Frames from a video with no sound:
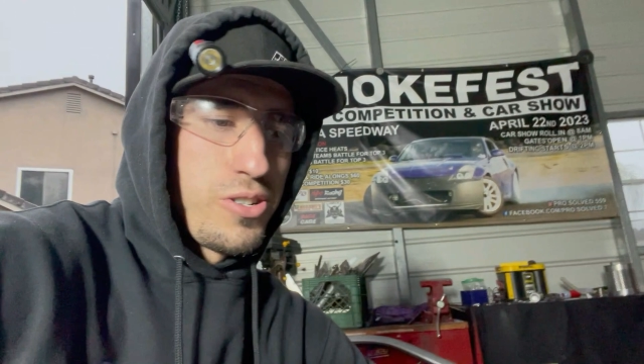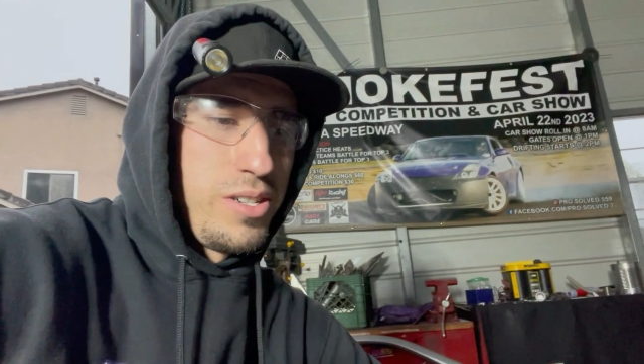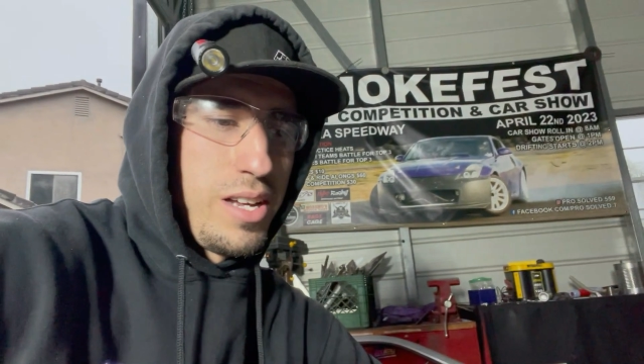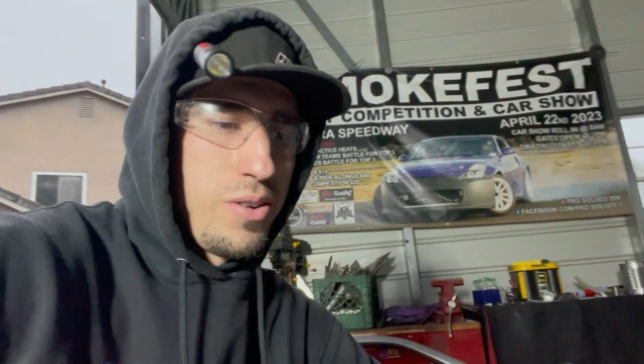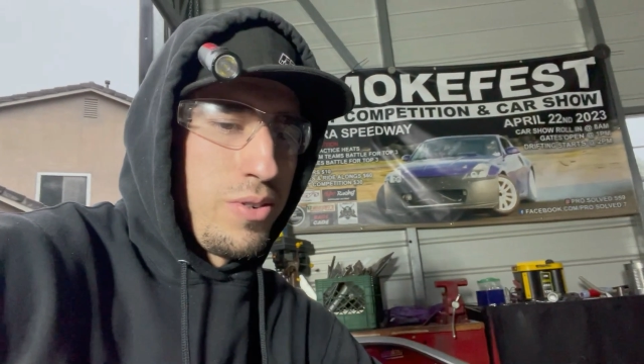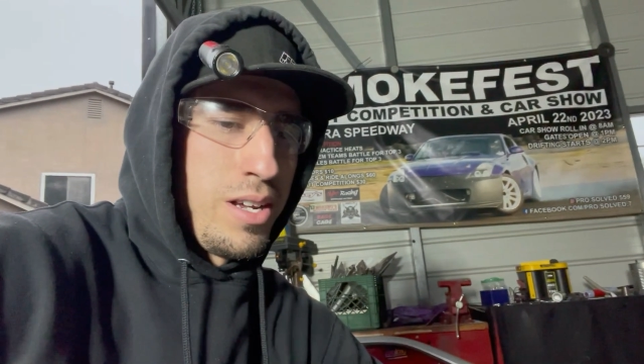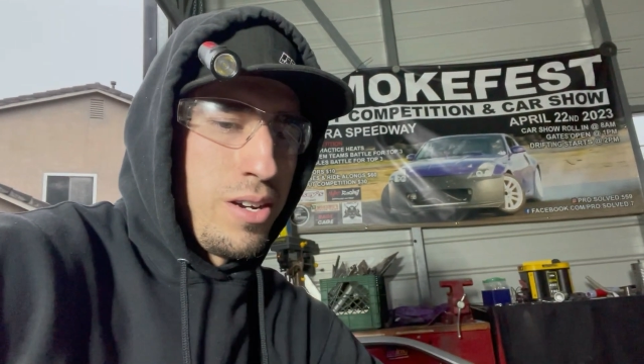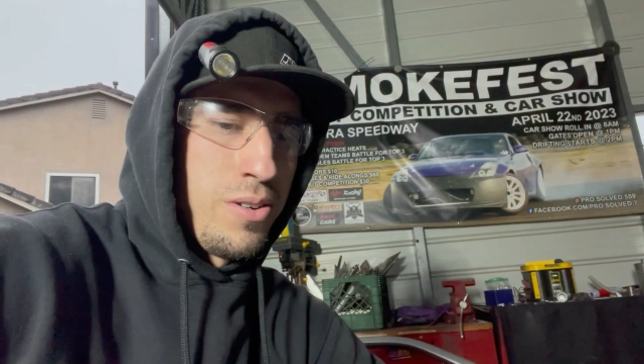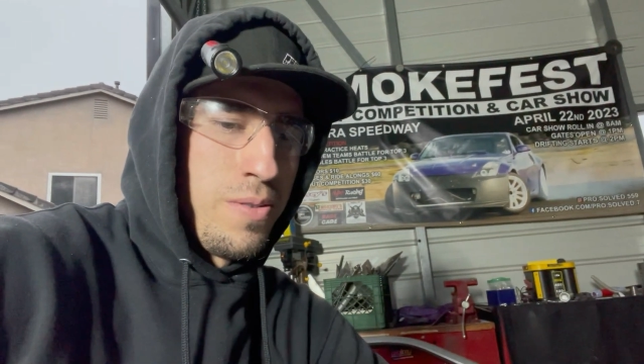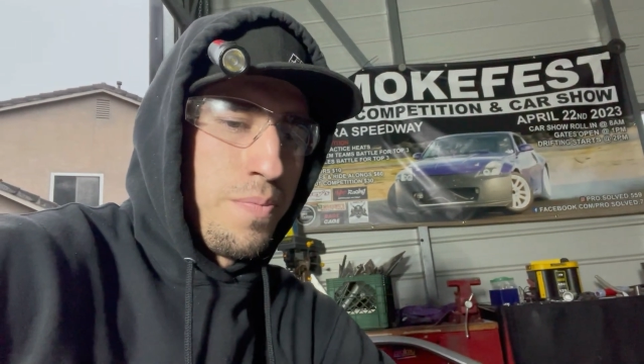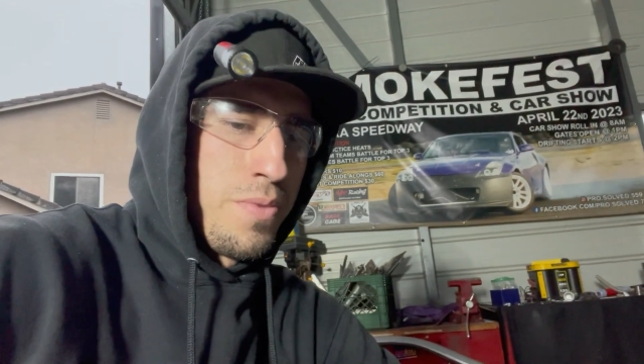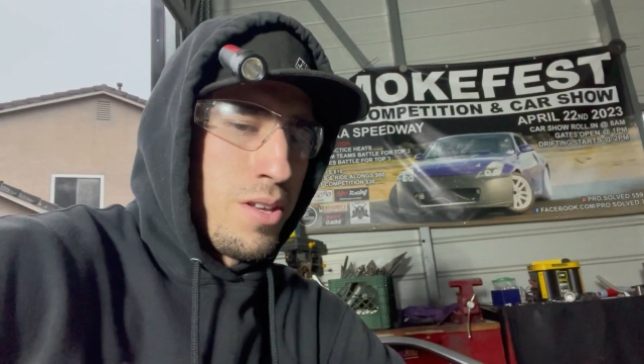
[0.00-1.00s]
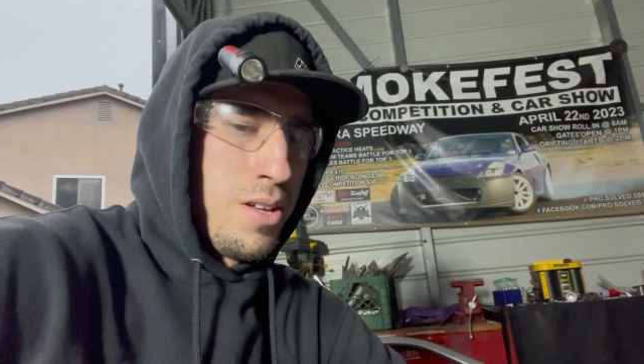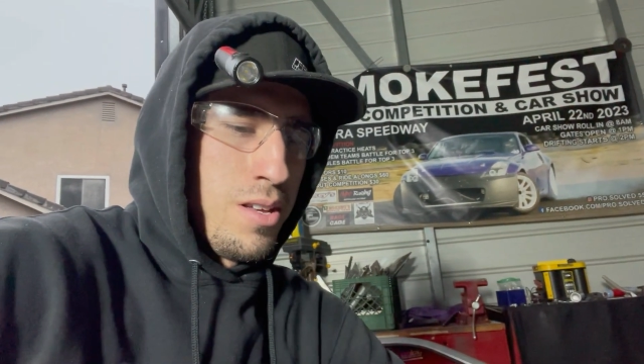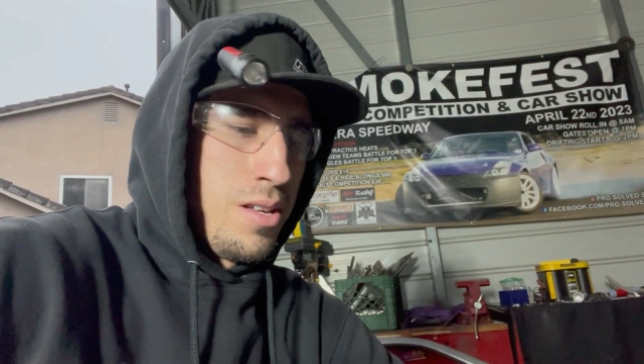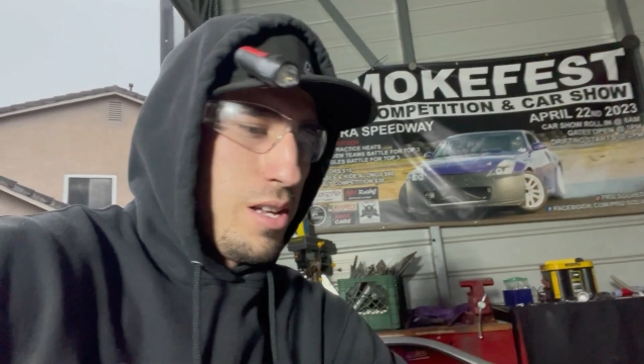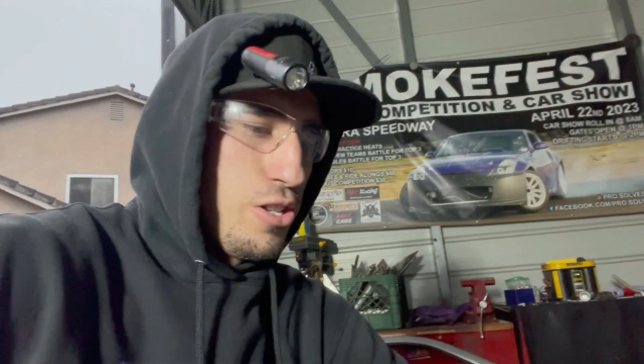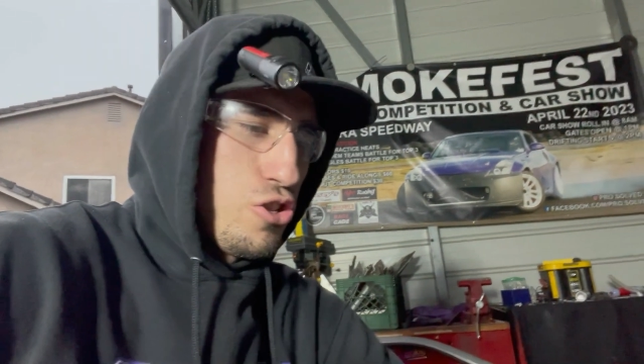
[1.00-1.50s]
down now.
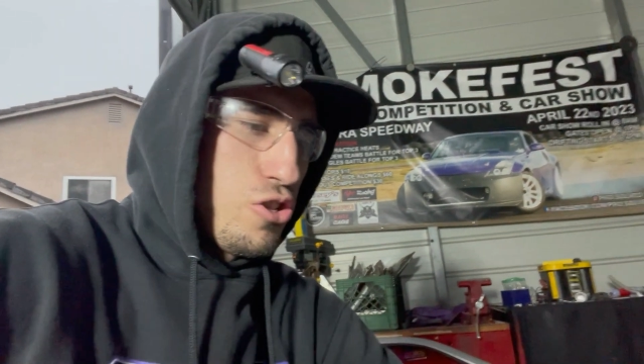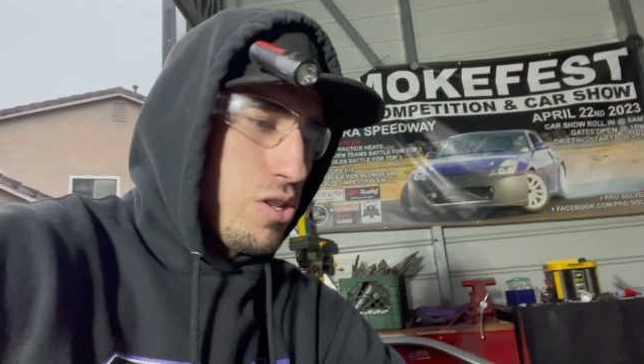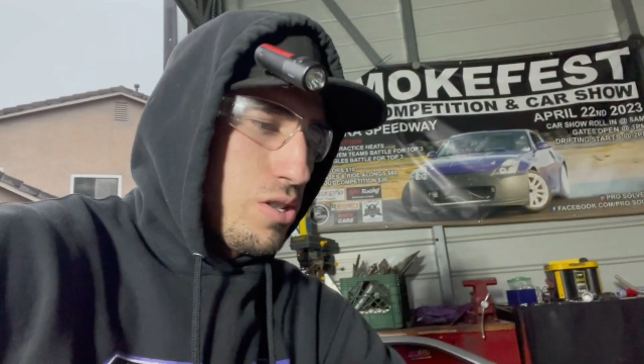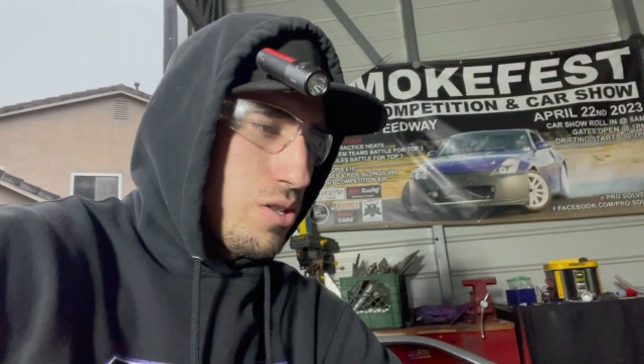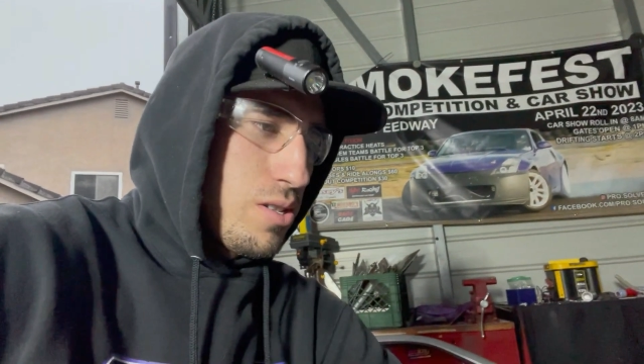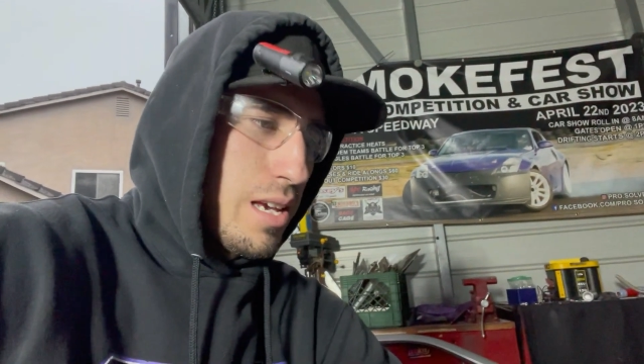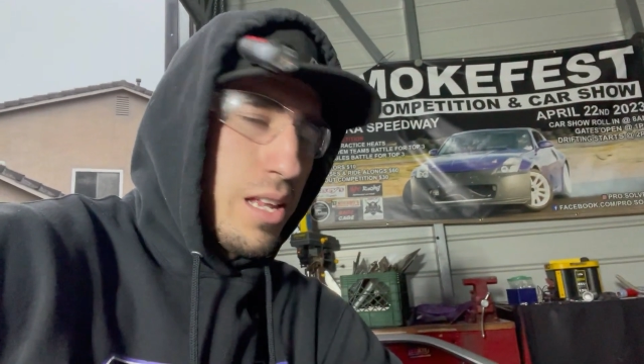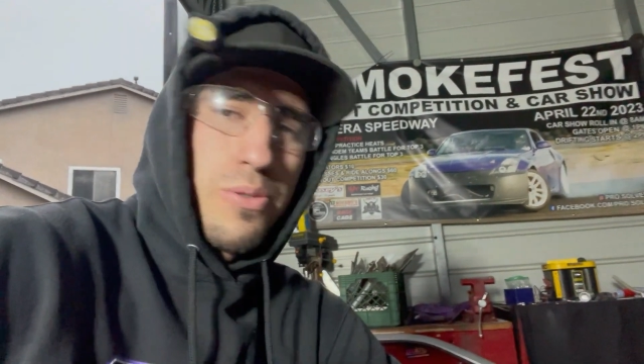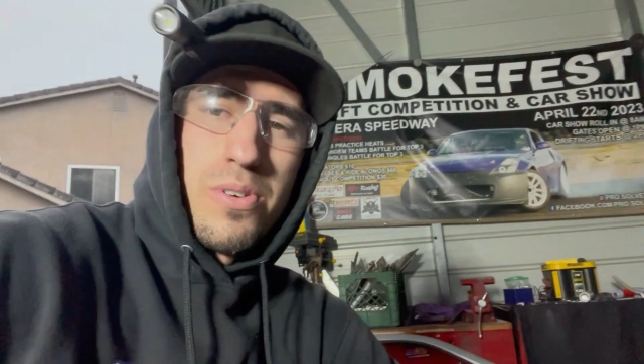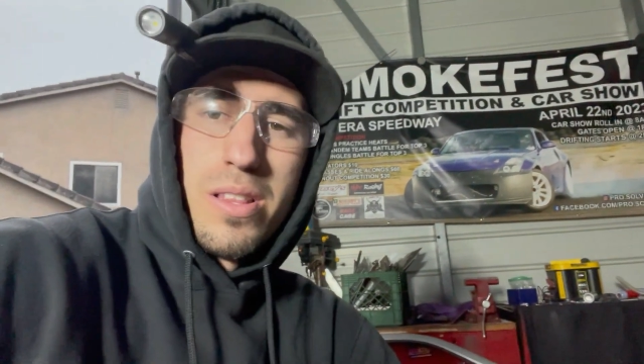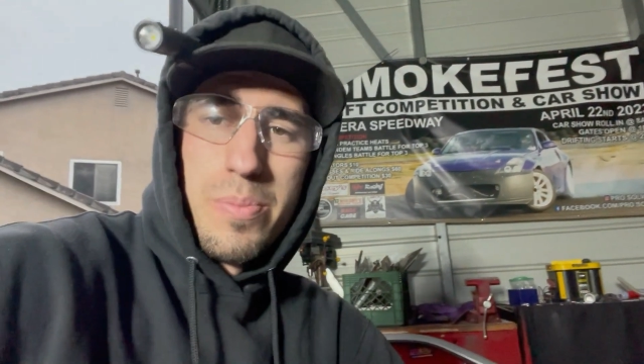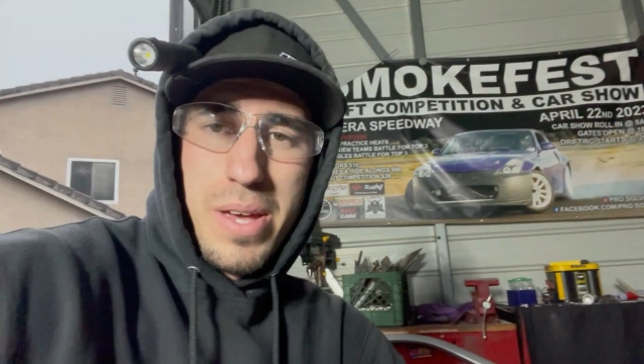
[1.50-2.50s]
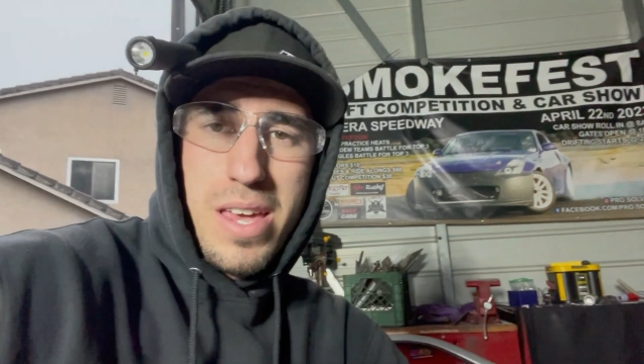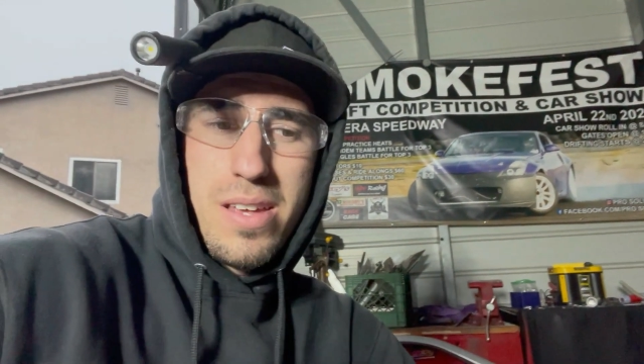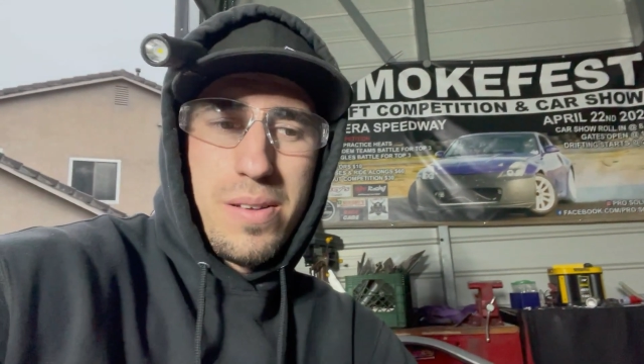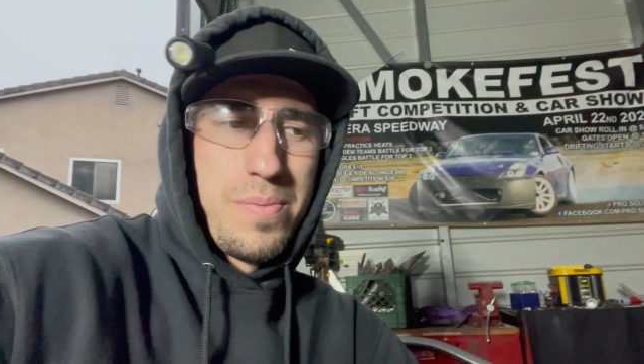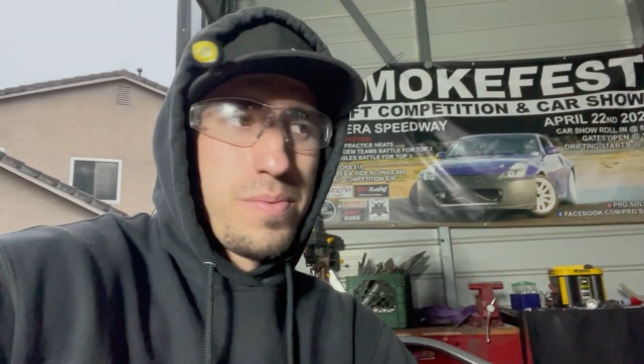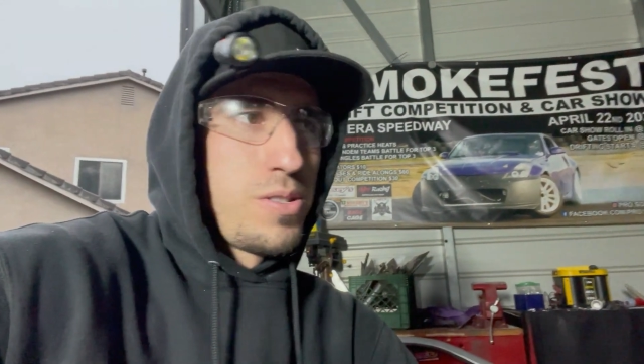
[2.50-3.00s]
It's just getting rid of the paint.
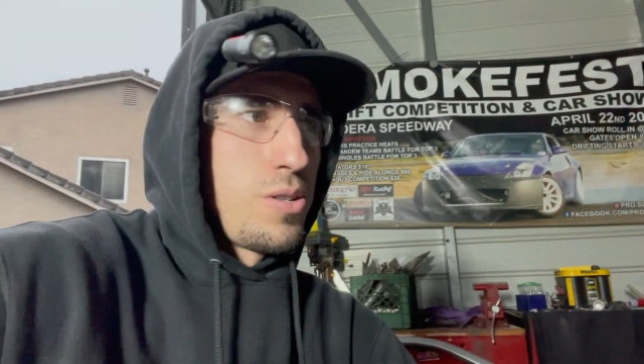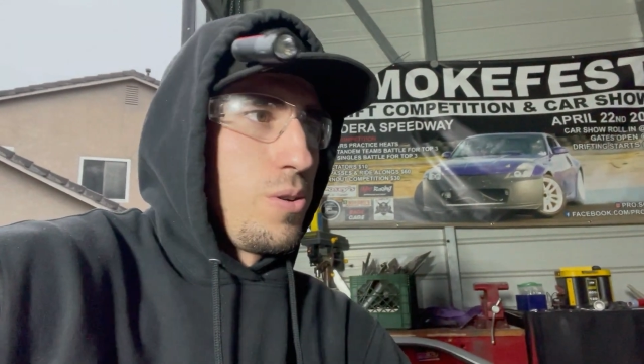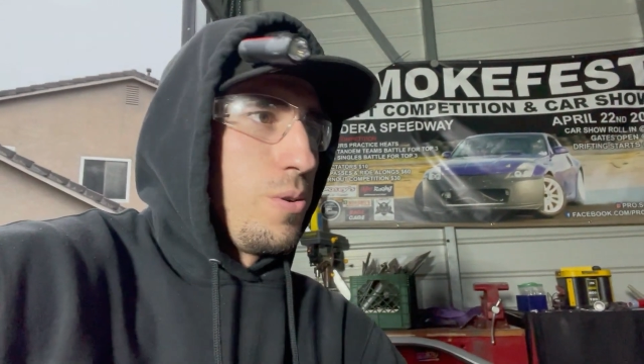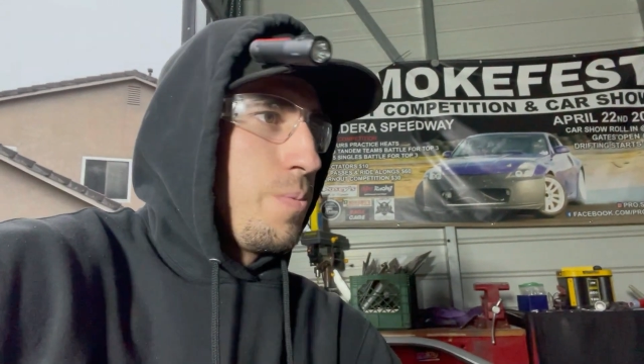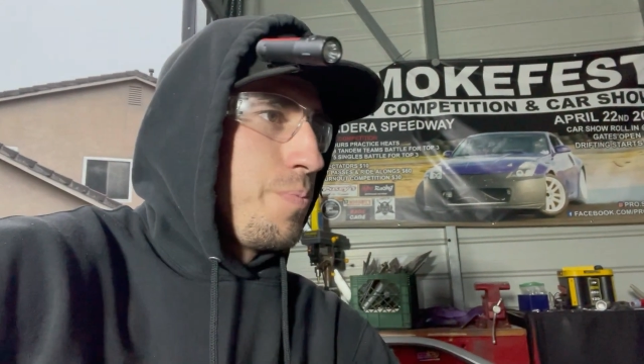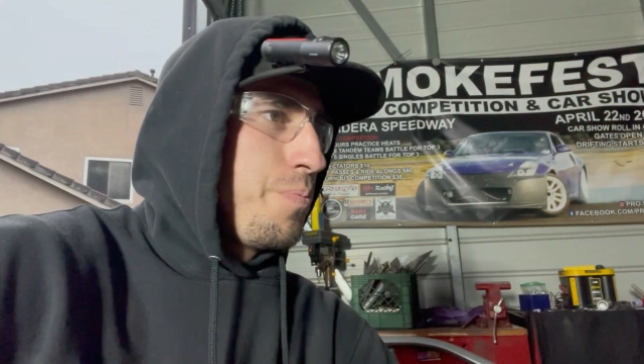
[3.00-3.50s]
So